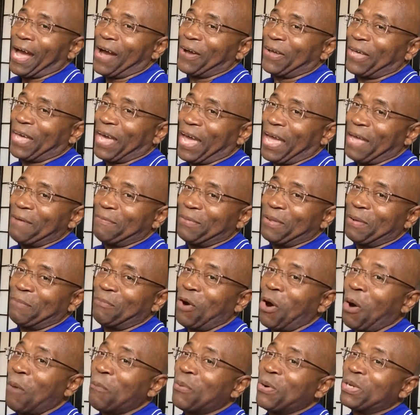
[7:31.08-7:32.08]
Okay, the
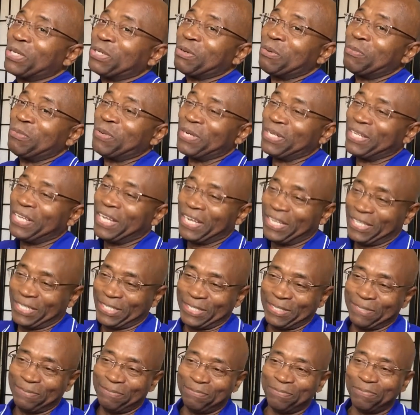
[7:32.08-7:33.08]
moral principle will be
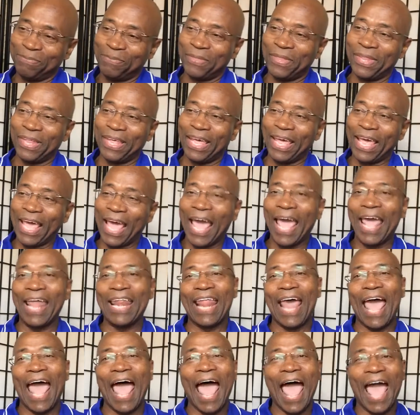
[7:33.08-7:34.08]
this.
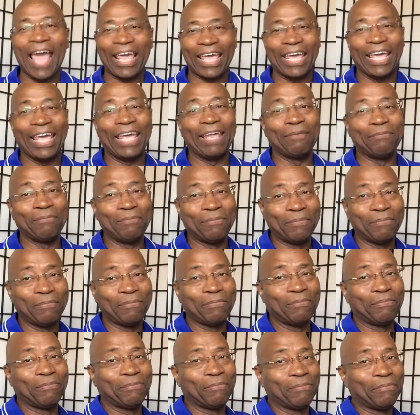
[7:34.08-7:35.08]
and that, in
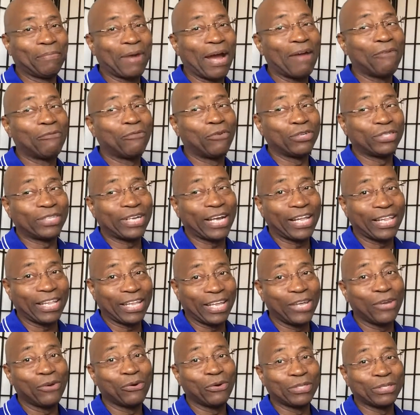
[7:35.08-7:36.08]
my version
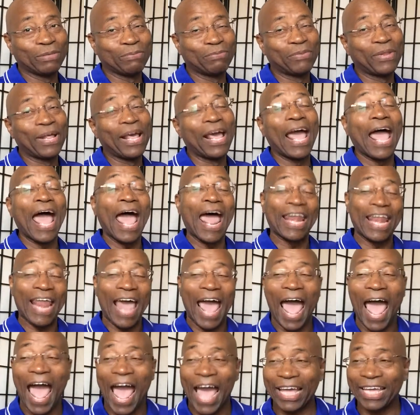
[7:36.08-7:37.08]
as egoism, an
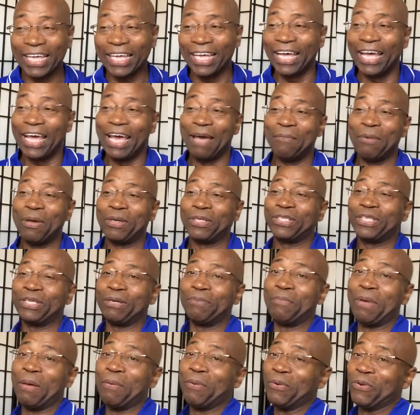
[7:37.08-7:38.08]
act which
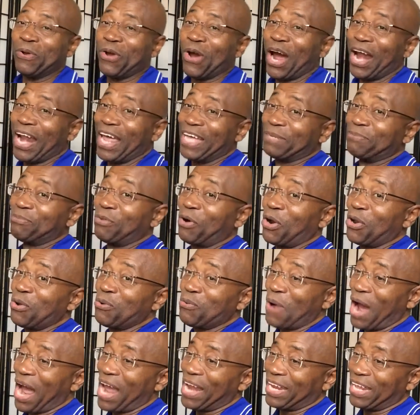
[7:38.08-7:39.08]
may be regarded as
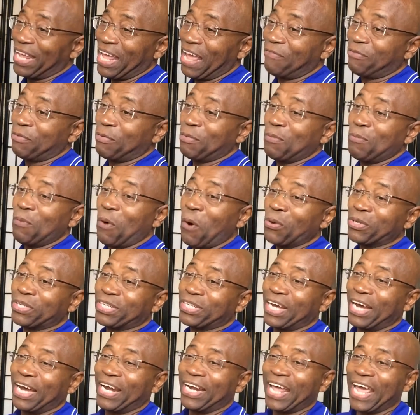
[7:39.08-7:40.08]
morally right if it
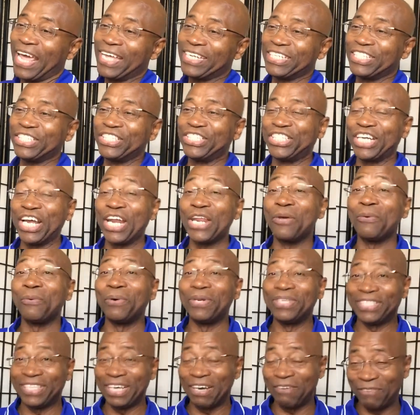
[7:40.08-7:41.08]
promotes an agent's
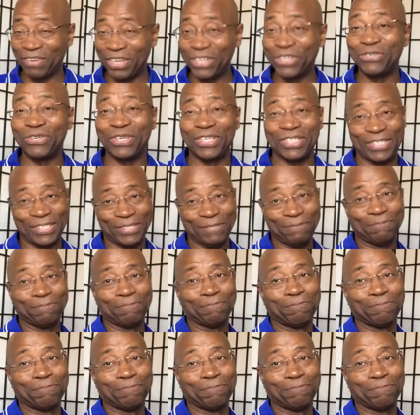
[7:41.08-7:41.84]
genuine self-interest.